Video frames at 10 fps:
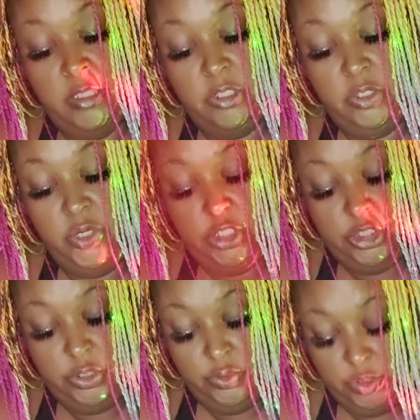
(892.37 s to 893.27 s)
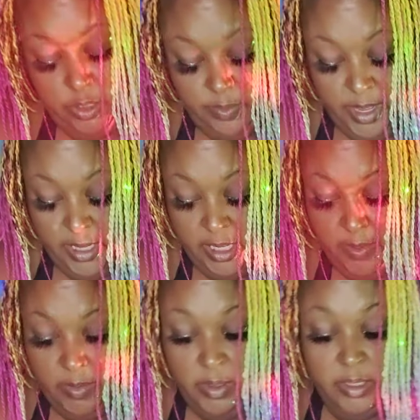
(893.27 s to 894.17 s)
is crushing on somebody
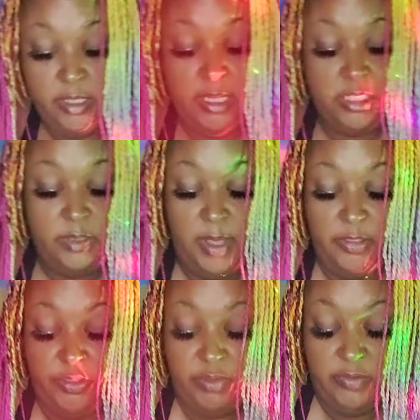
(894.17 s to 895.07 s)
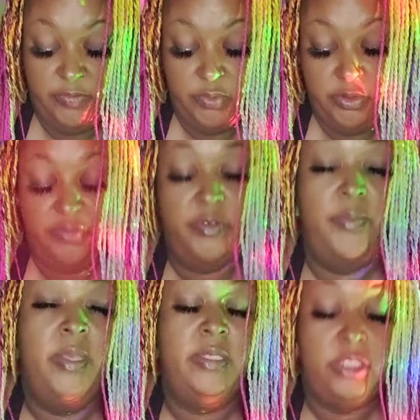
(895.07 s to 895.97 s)
here, but we'll get that. It's about three or four
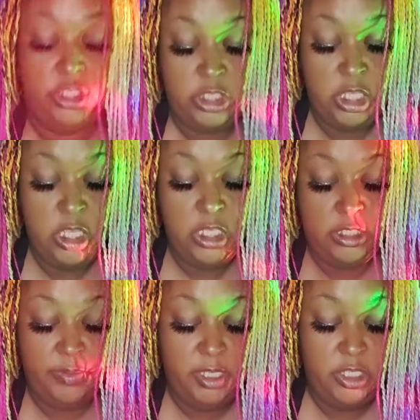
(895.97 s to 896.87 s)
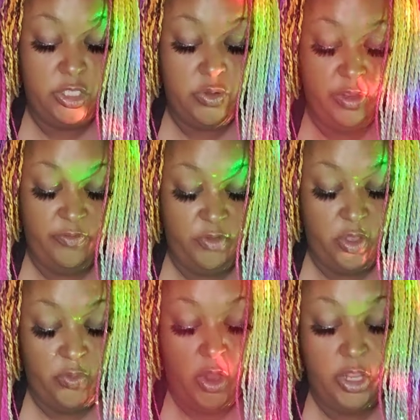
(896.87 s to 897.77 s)
different messages because I'm getting you're
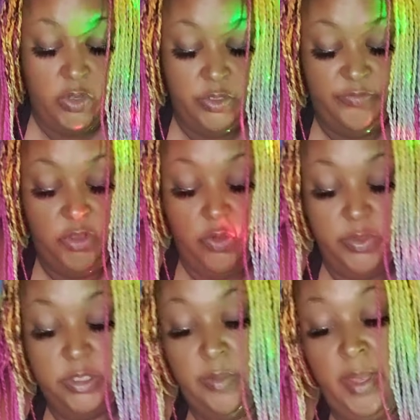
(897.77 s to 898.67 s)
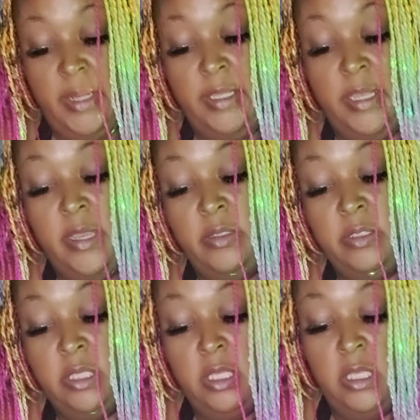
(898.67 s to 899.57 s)
involved. Are you involved with somebody
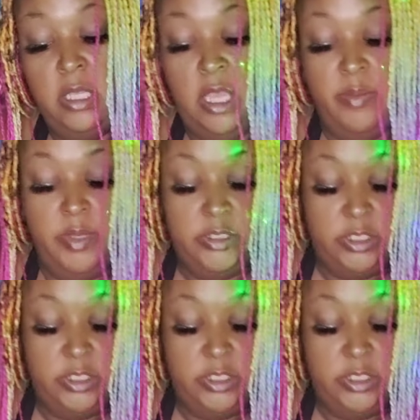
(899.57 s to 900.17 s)
else? And